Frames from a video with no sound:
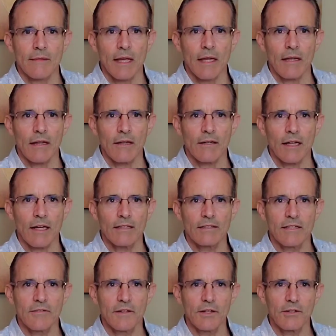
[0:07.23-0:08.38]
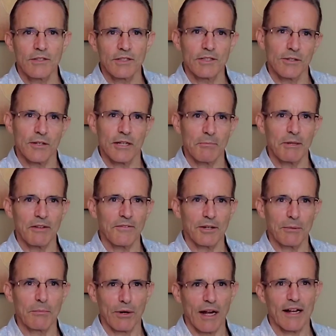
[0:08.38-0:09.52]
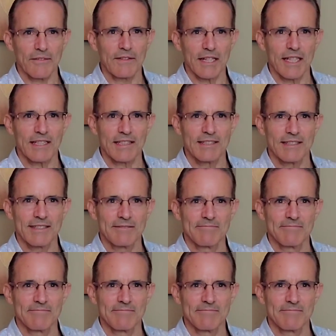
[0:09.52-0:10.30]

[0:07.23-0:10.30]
Hey there, nice of you to join me for breakfast.